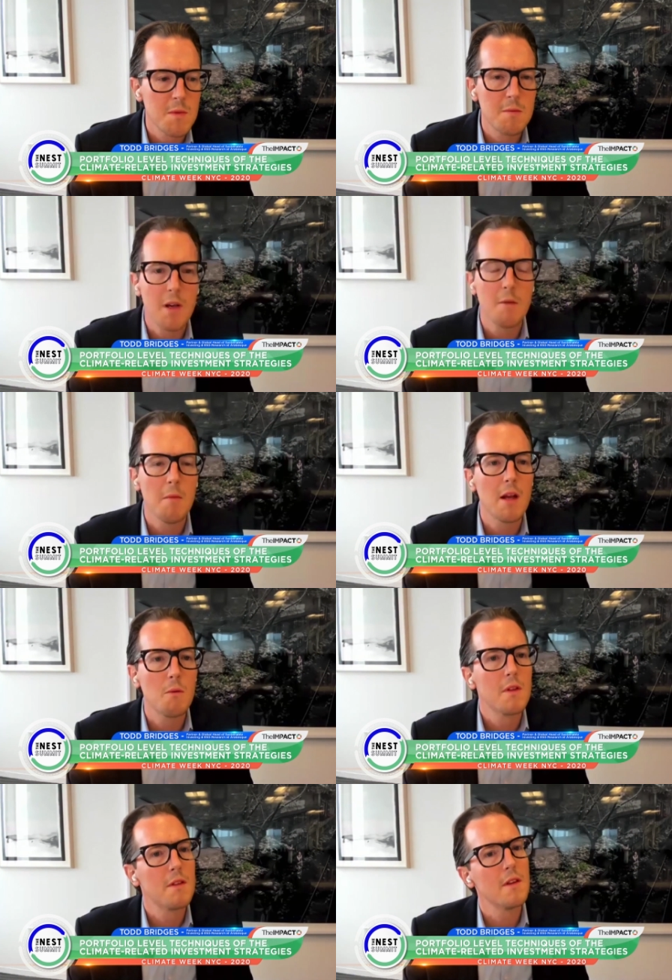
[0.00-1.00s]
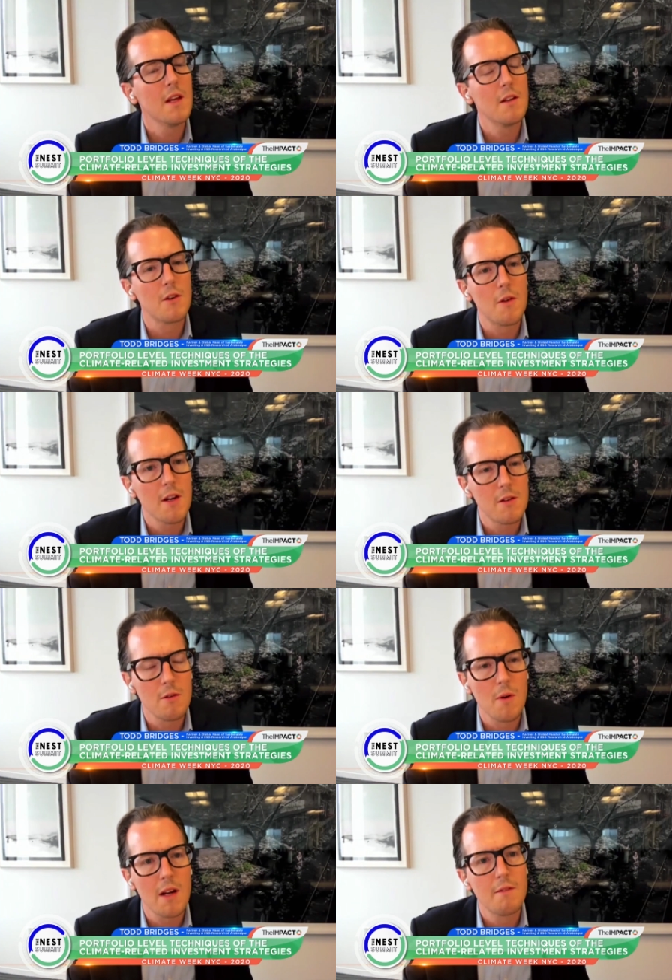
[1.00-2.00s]
being made with integration,
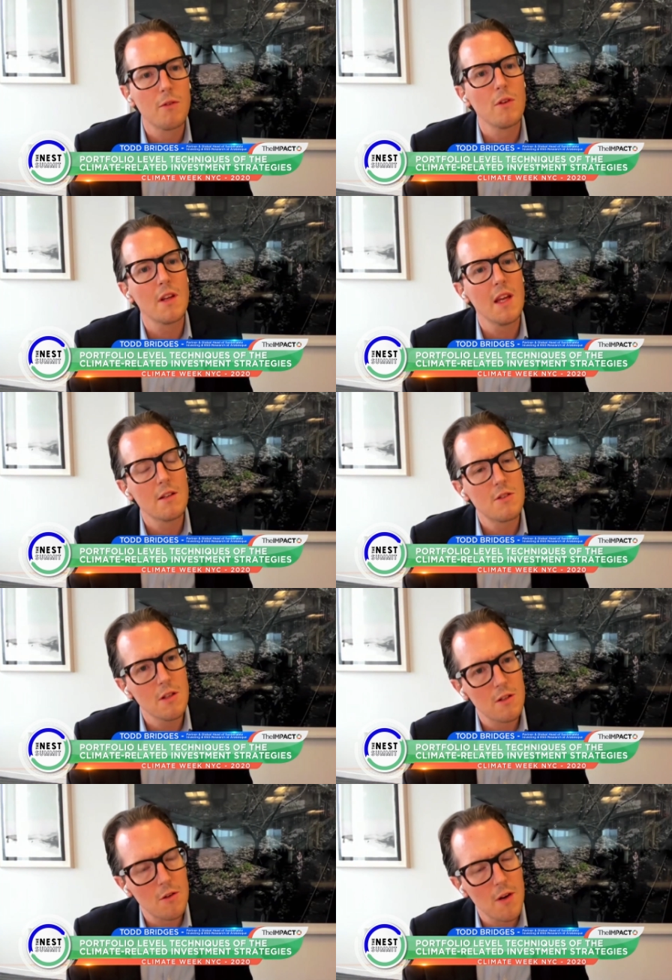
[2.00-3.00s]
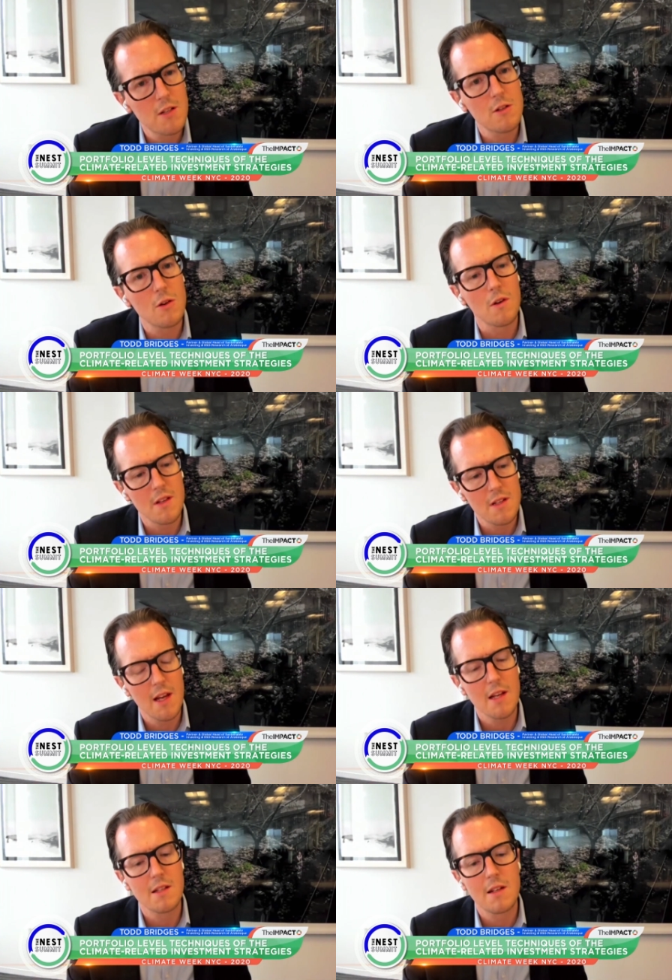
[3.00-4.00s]
right? Full ESG integration, or in this
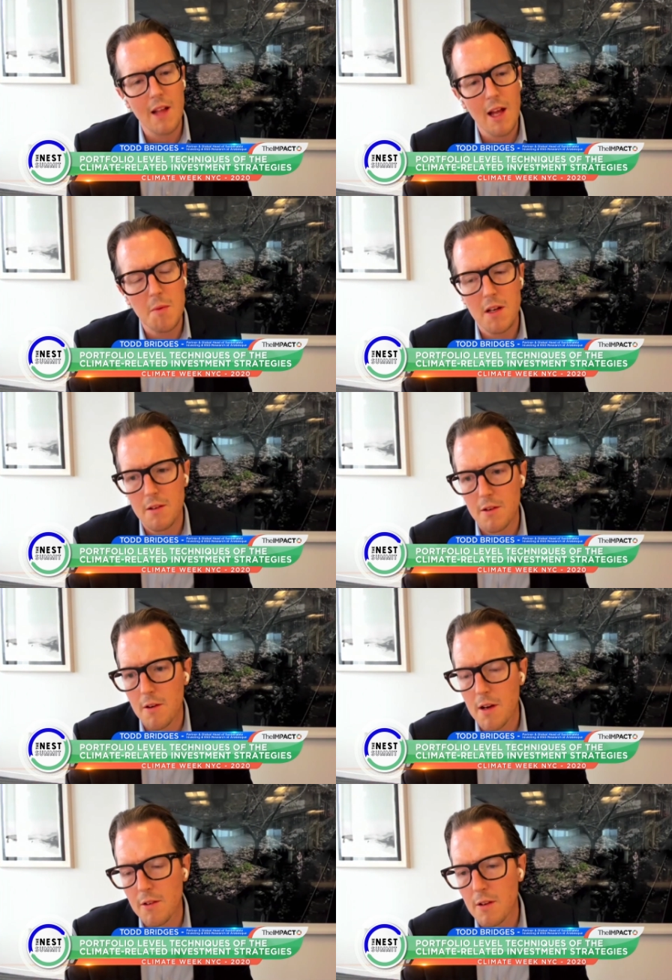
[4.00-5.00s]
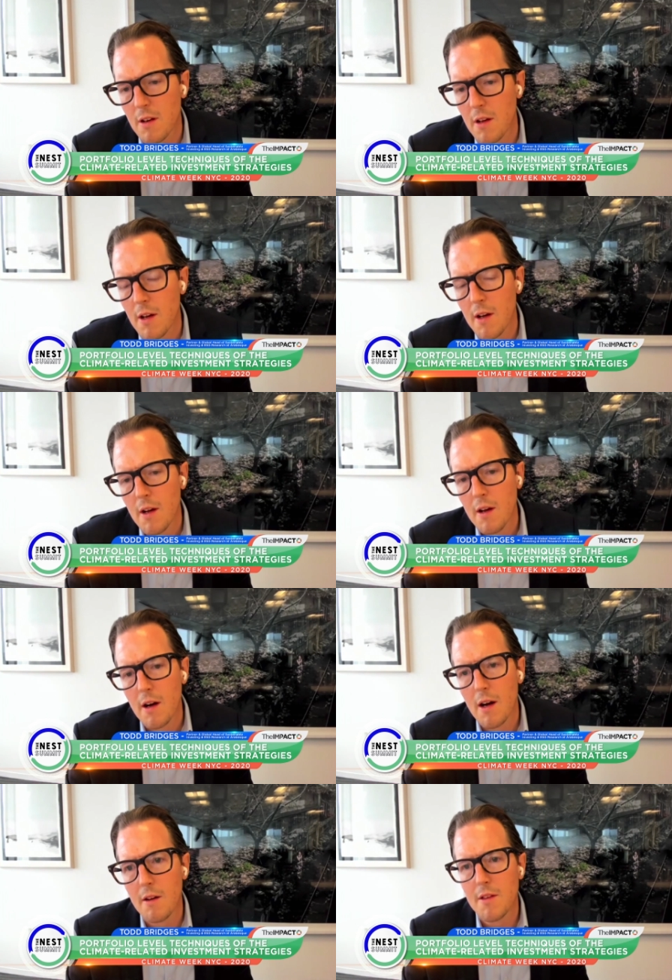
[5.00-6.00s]
case, climate integration.
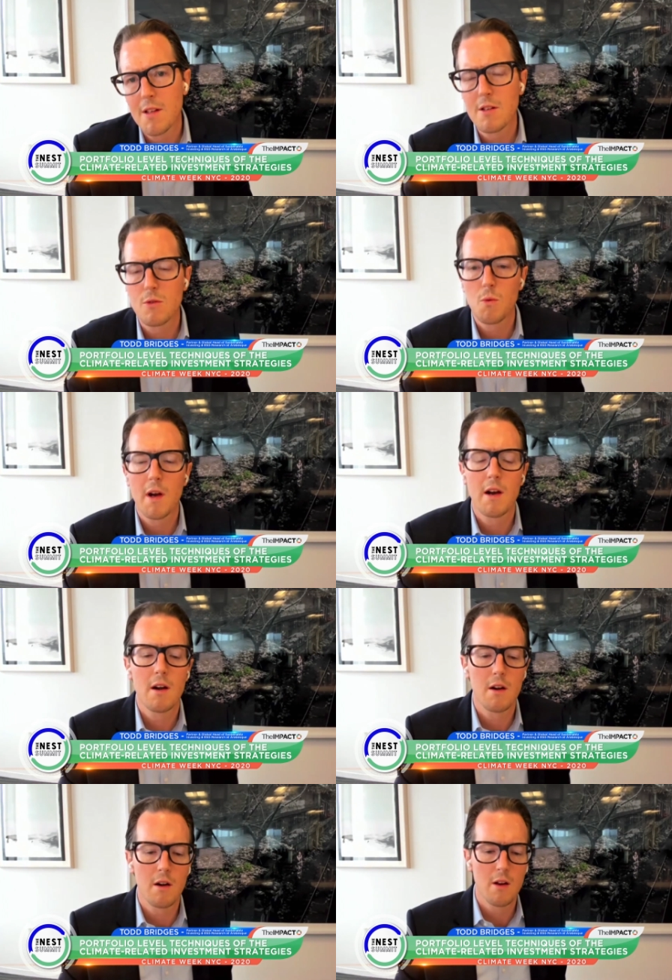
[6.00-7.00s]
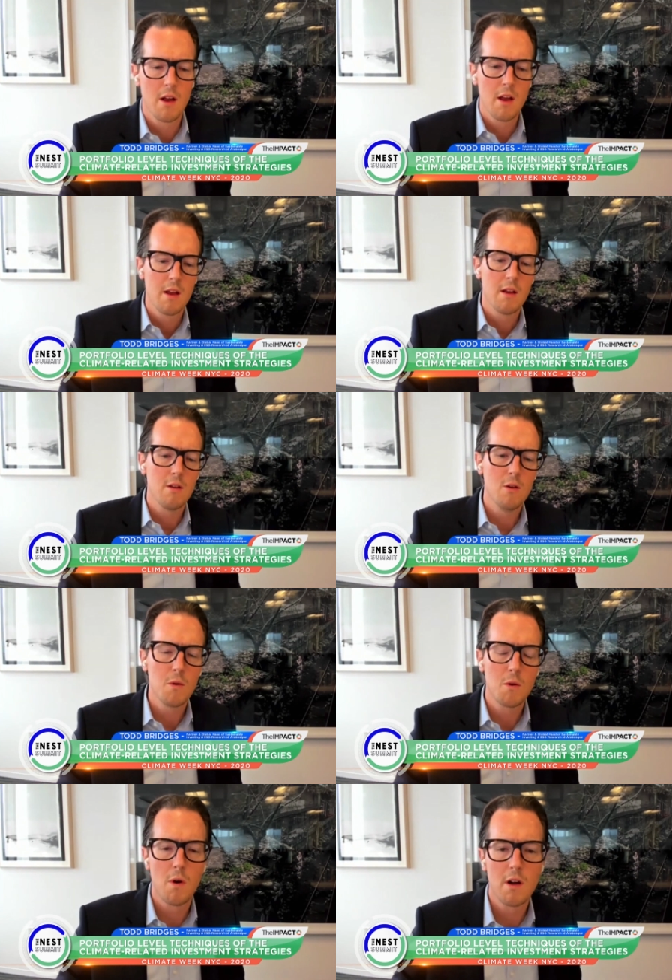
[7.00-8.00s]
This is where you
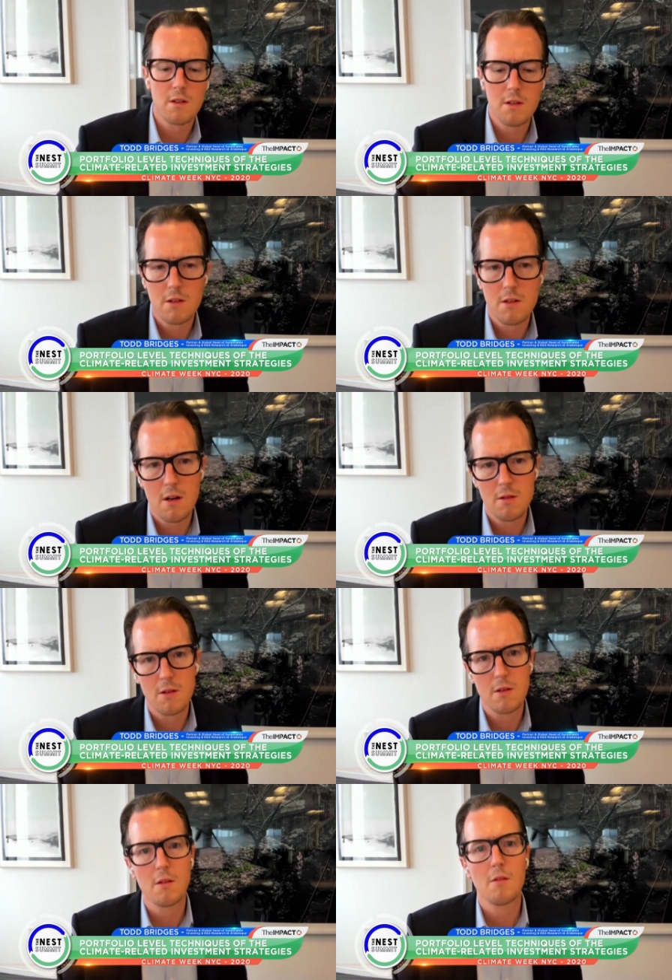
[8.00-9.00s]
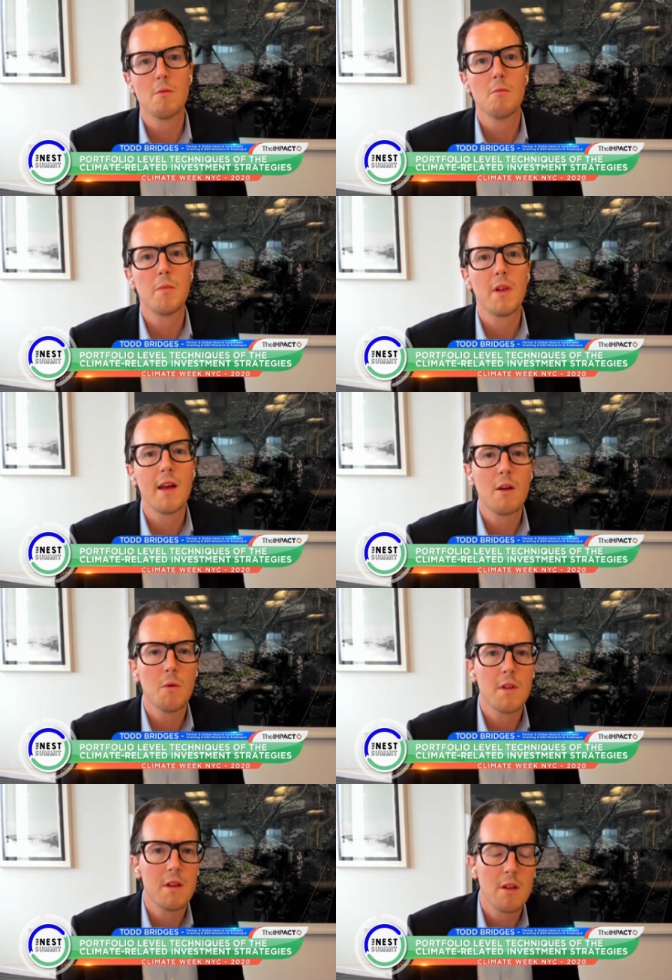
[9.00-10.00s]
would want to start playing
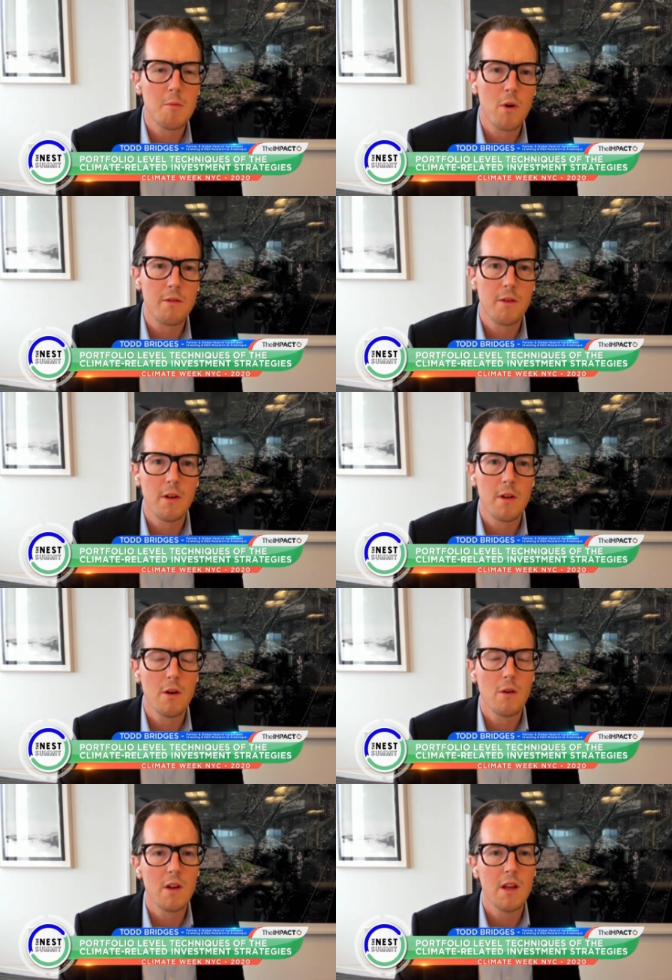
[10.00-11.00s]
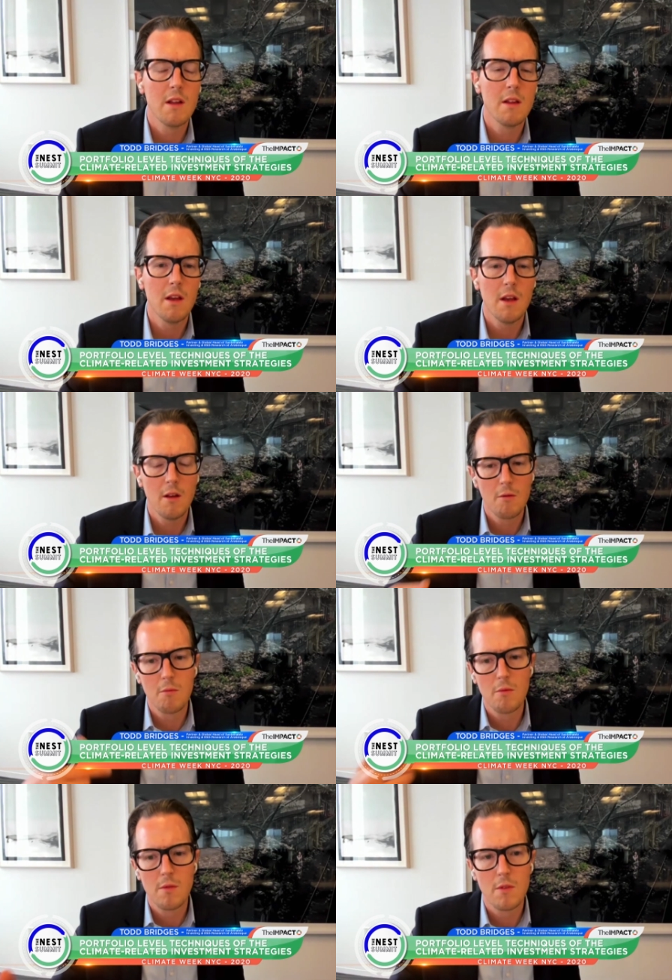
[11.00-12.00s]
within the portfolio in the
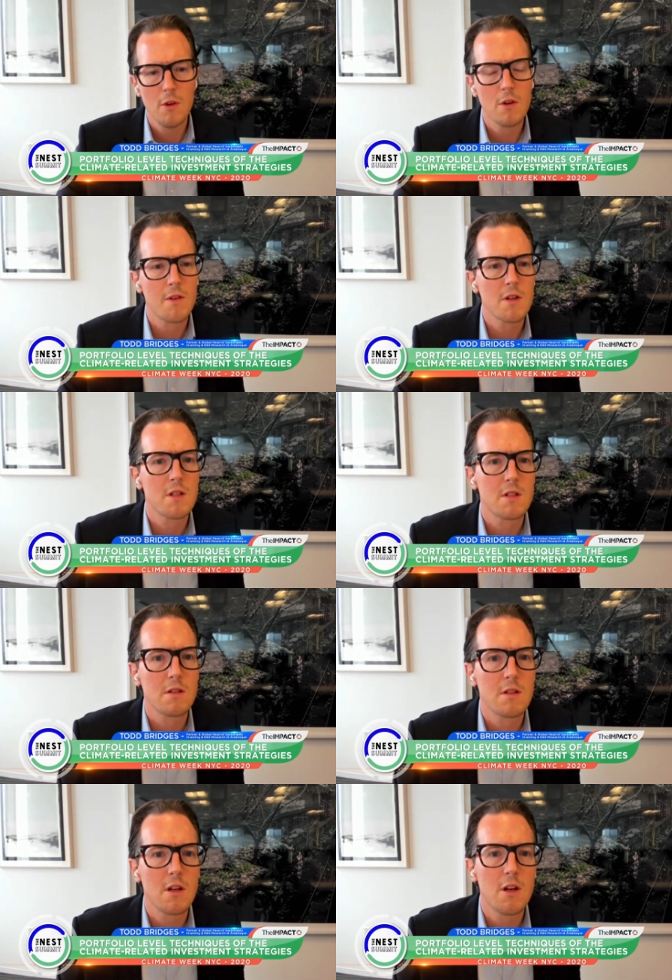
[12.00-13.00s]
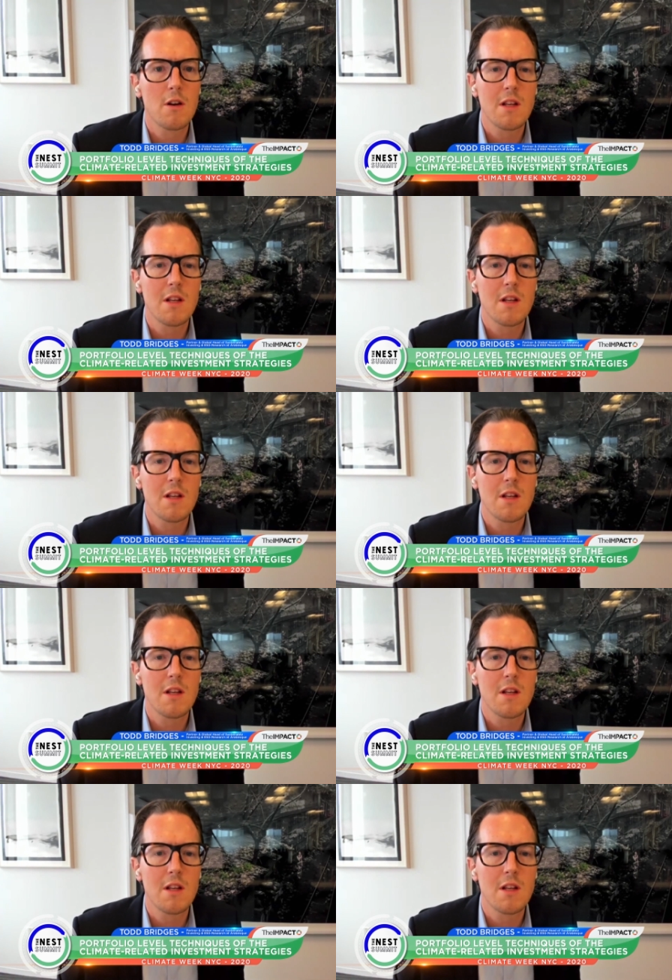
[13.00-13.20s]
universe security